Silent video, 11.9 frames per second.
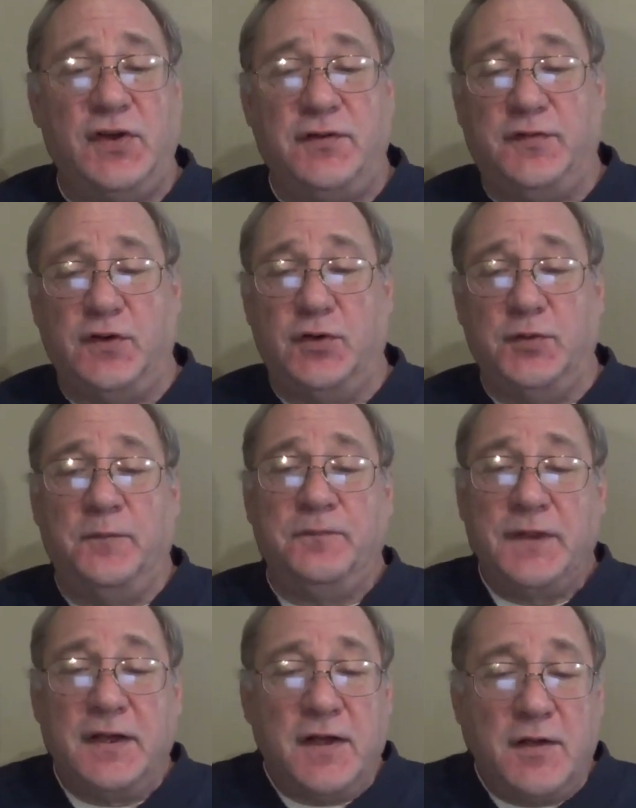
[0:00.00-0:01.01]
interview,
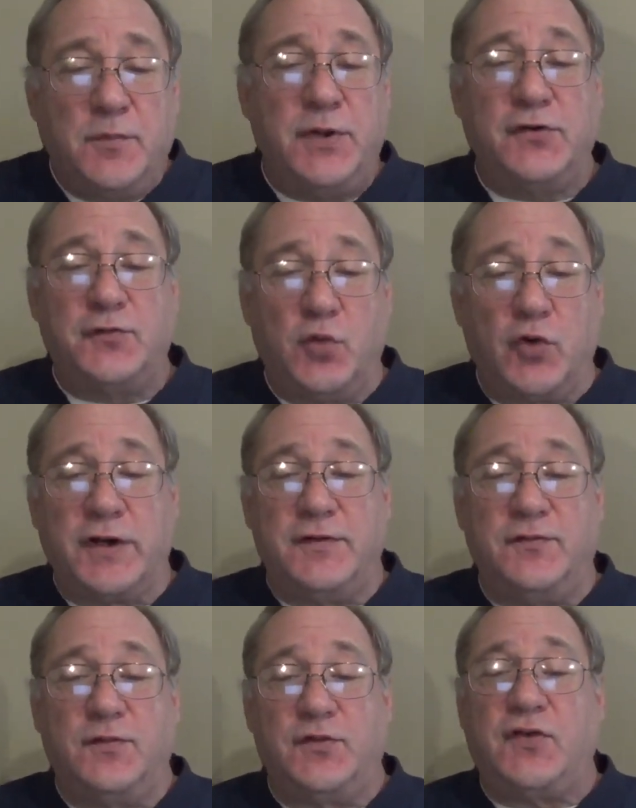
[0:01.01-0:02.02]
Piers
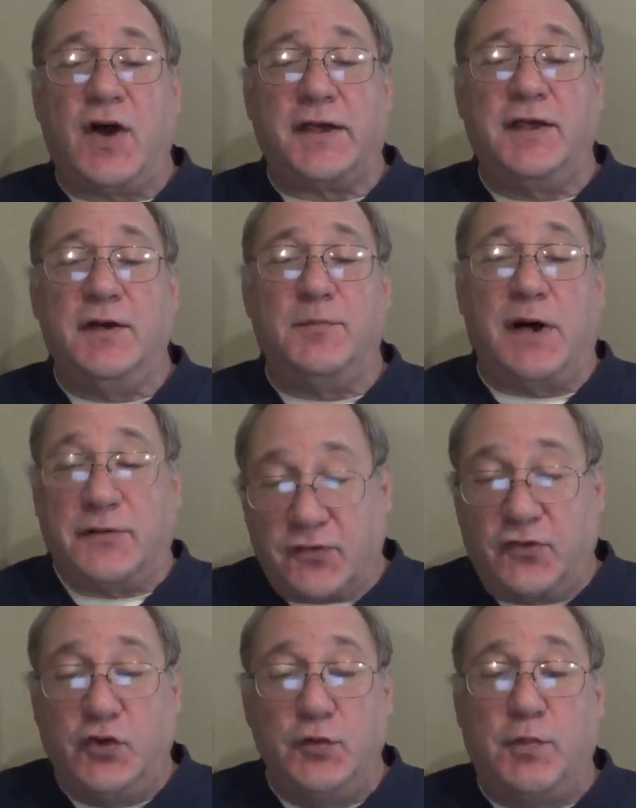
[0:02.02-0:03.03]
Morgan was talking about
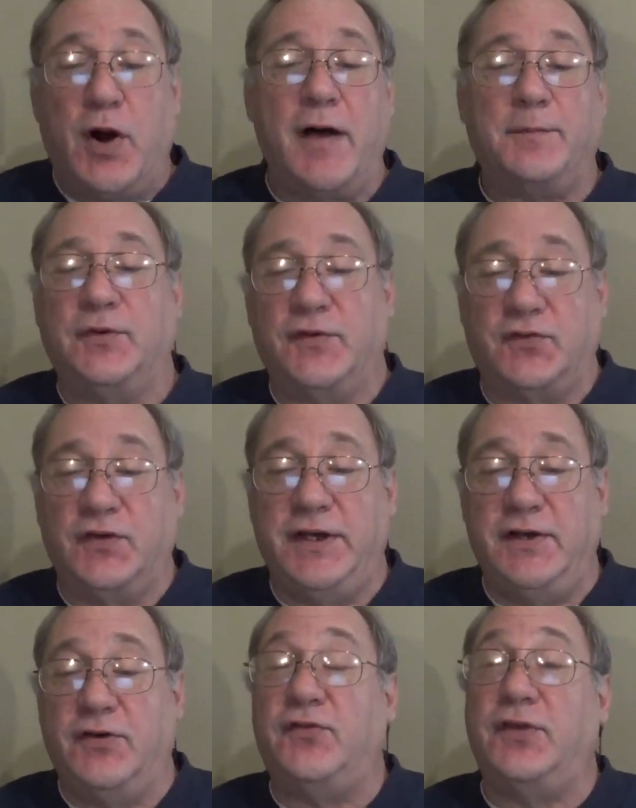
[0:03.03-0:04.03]
the two populist
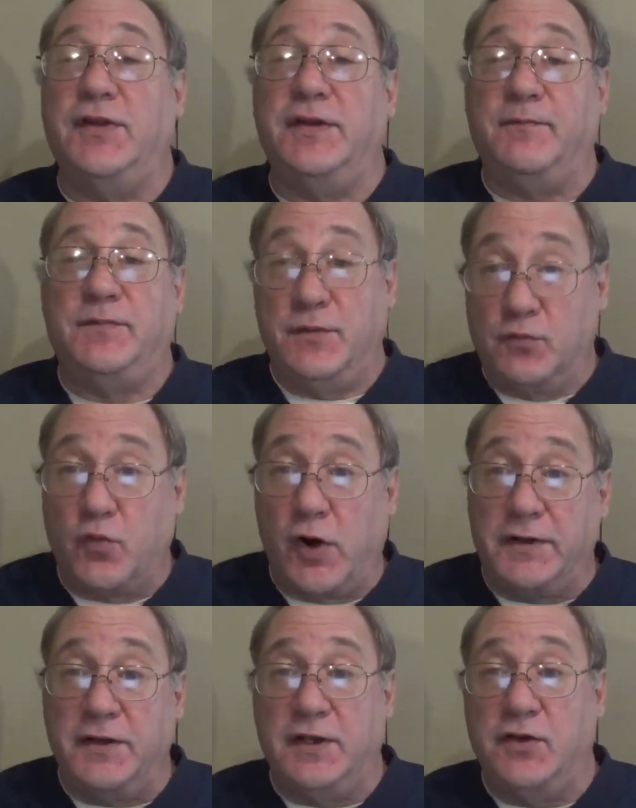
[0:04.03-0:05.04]
leaders, in the, the
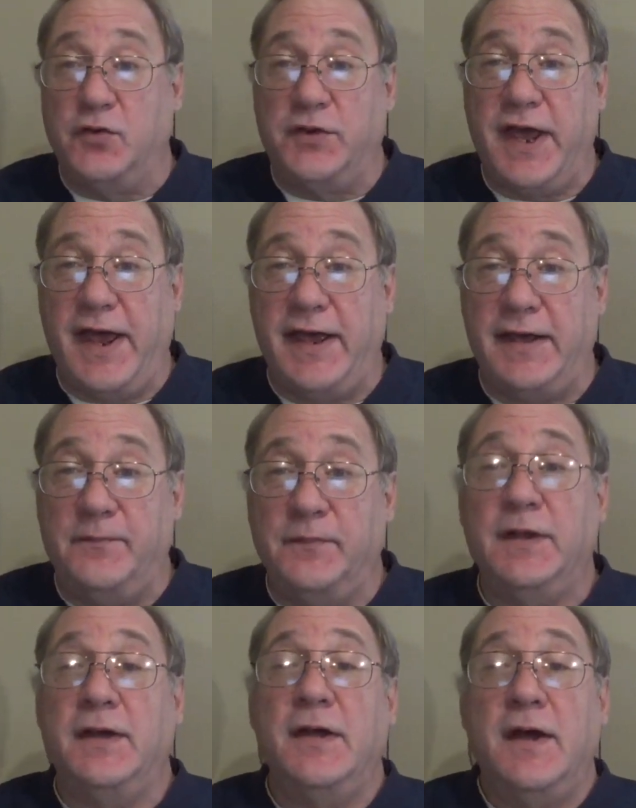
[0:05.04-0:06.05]
one in the UK,
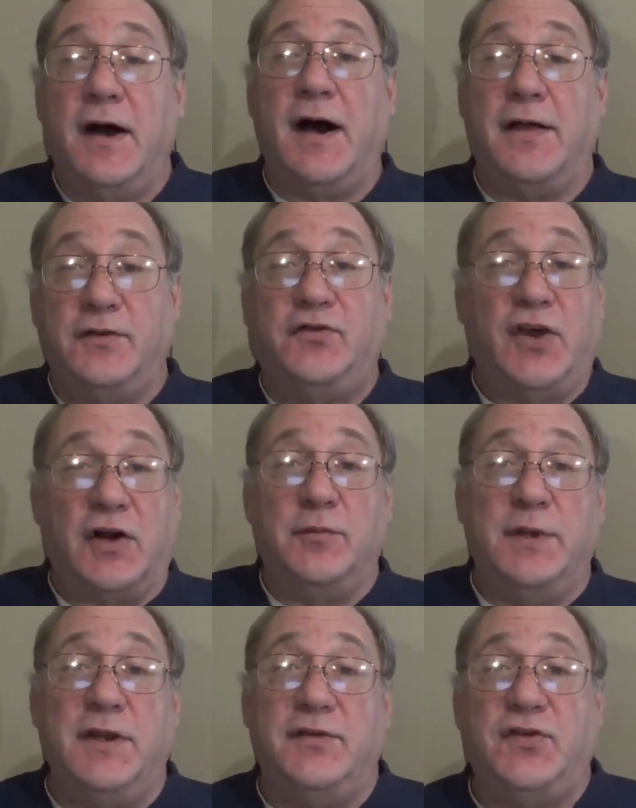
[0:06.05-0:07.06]
uh, the
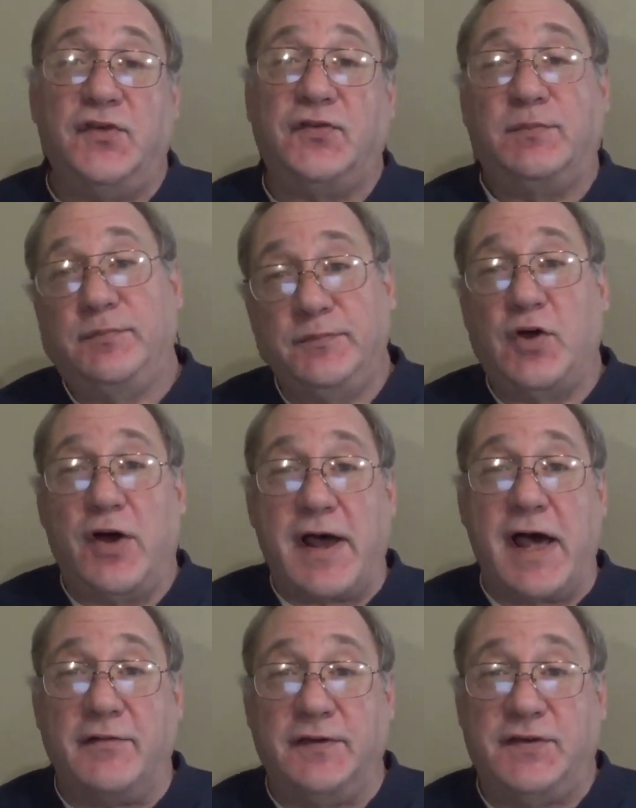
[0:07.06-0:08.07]
gentleman that just got
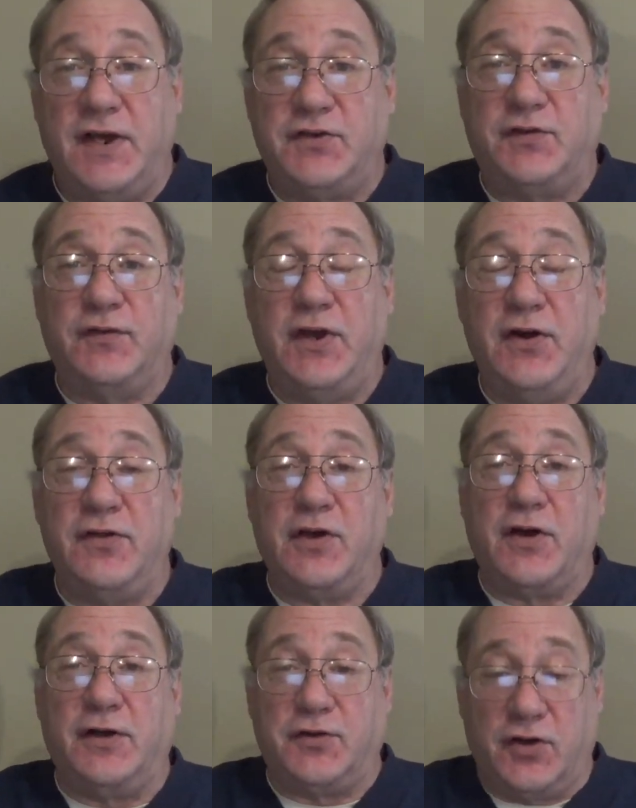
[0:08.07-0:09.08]
out of intensive care
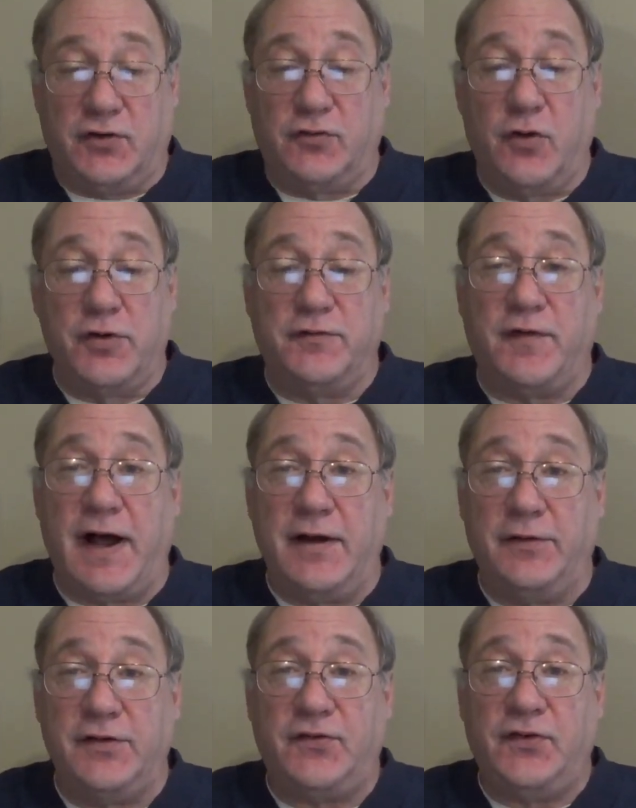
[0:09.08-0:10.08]
that got the
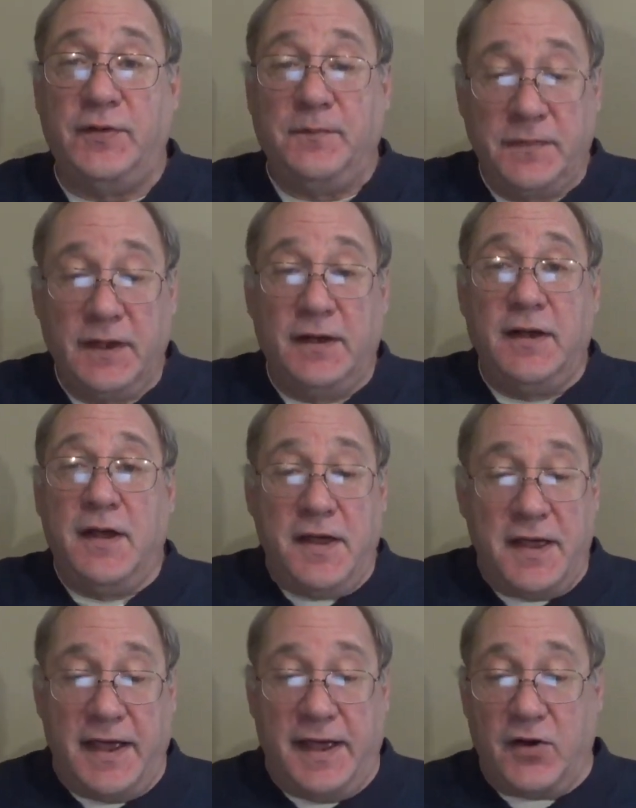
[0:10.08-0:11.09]
coronavirus,
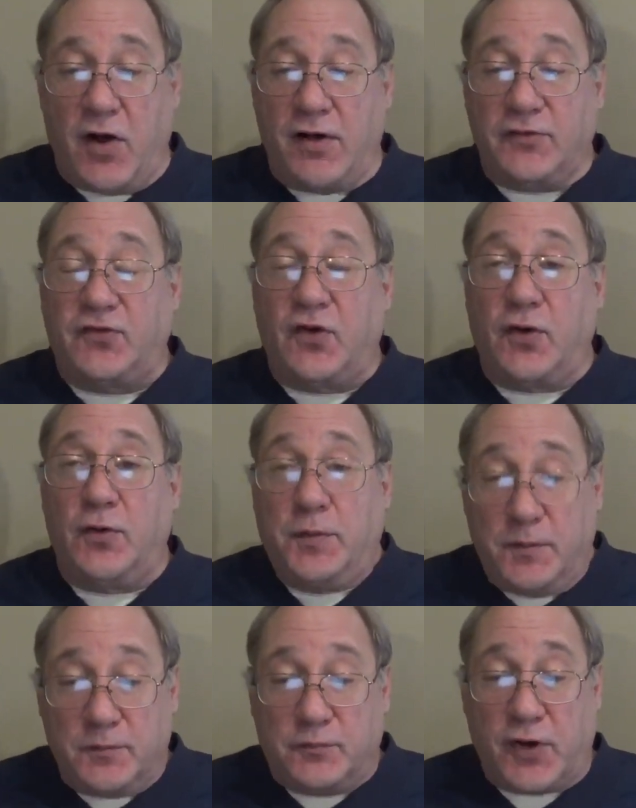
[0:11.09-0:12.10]
and
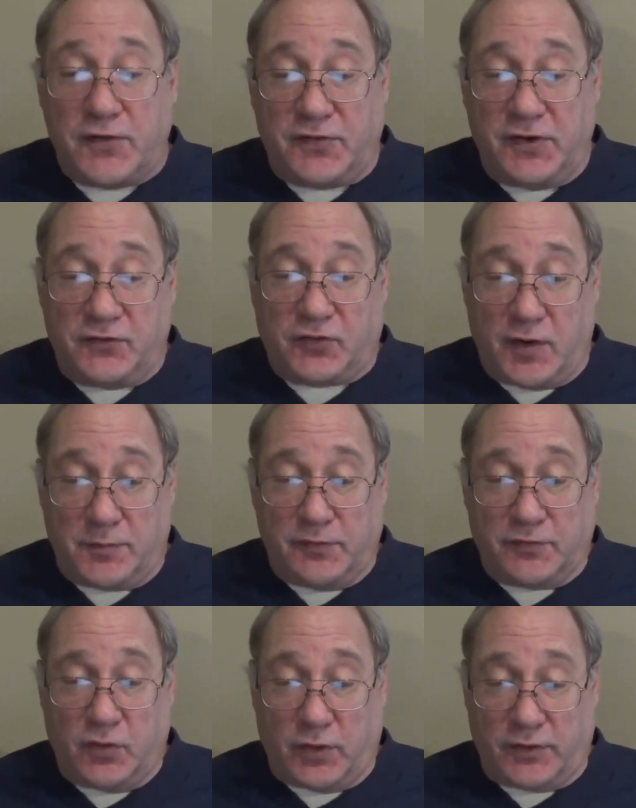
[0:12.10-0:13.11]
also President Trump,
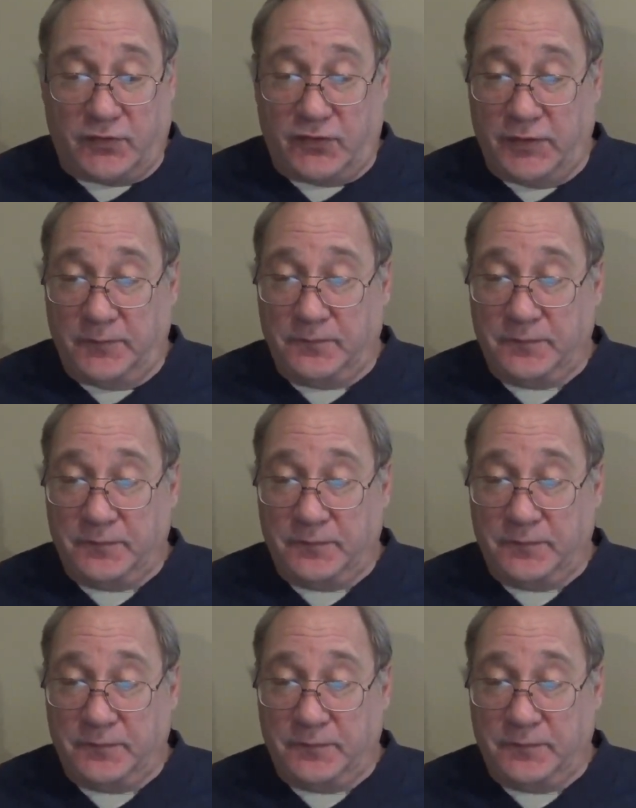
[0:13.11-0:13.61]
of course.